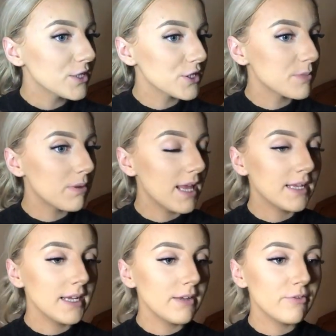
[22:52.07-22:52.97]
just
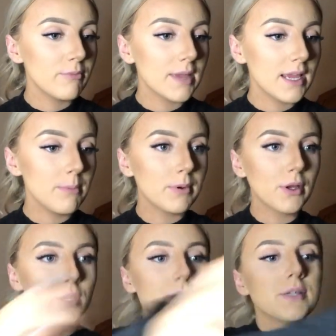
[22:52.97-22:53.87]
plenty for me,
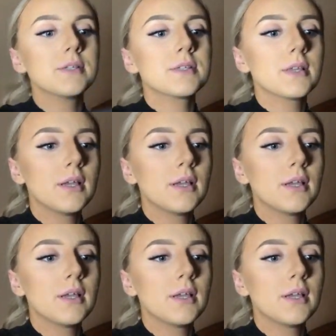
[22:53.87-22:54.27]
because